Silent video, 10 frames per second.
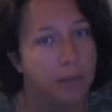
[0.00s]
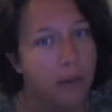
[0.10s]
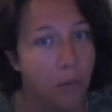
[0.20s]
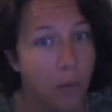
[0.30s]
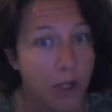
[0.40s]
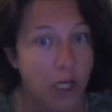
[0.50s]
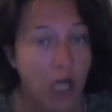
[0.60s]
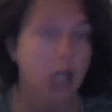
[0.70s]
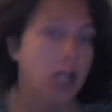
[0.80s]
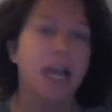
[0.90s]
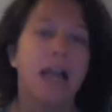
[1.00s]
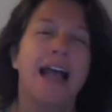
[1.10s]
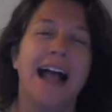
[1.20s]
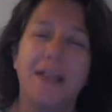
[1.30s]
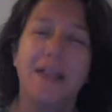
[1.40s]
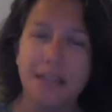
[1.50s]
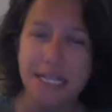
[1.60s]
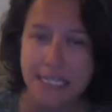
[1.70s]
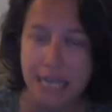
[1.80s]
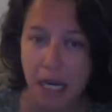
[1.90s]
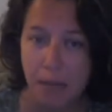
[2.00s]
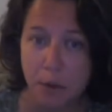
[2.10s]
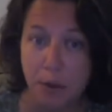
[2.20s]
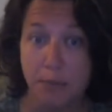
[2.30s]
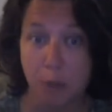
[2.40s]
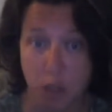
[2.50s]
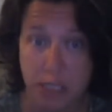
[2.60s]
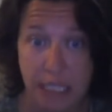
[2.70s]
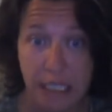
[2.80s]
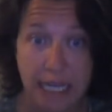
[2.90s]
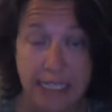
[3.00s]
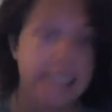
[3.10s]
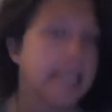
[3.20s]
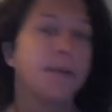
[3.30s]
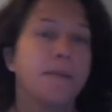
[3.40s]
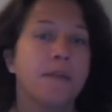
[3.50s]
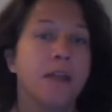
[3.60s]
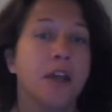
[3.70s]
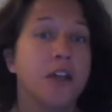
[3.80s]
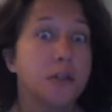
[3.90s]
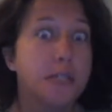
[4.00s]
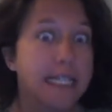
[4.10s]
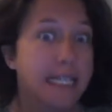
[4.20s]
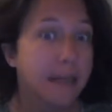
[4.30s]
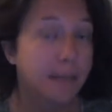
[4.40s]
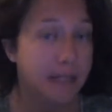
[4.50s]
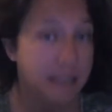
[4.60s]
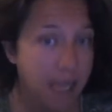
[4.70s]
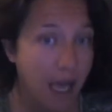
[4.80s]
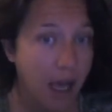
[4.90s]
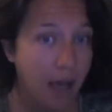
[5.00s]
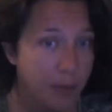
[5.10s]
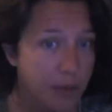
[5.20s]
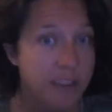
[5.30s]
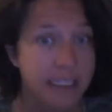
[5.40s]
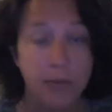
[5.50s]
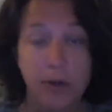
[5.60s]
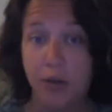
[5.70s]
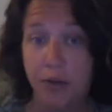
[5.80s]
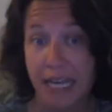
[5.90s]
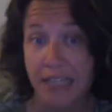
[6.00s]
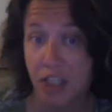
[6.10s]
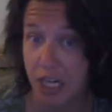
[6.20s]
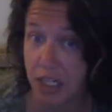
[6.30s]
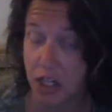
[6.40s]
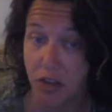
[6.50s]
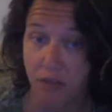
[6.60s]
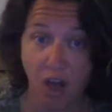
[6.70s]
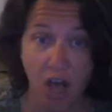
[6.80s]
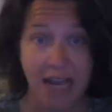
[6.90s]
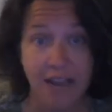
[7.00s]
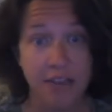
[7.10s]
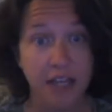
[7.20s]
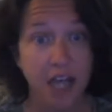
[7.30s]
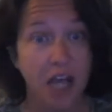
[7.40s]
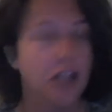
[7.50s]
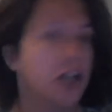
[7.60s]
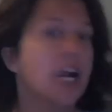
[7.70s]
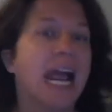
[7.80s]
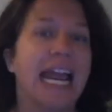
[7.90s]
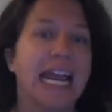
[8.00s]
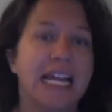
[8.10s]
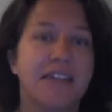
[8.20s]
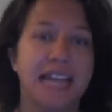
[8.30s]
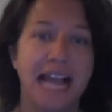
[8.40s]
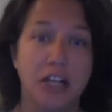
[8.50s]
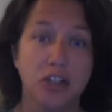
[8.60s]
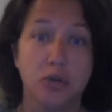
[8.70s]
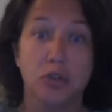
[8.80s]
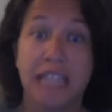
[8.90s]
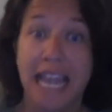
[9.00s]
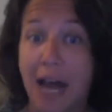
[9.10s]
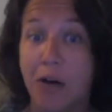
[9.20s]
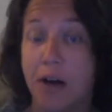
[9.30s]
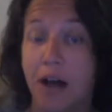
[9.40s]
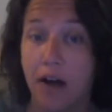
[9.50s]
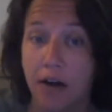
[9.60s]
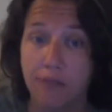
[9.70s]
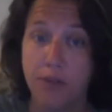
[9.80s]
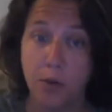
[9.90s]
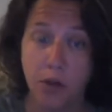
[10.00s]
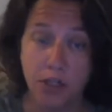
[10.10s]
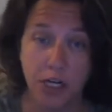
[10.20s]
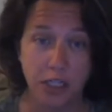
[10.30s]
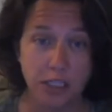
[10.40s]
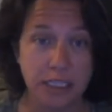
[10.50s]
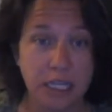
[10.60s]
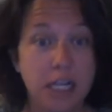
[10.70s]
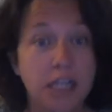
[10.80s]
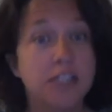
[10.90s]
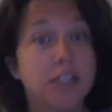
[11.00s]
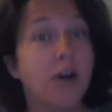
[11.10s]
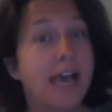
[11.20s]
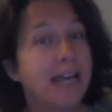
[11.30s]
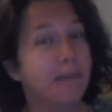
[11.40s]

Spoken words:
word art, and this time you can personalize it. You'll see up at the top, you'll see where you can change the font, the color, and the actual layout of the word art. So go ahead and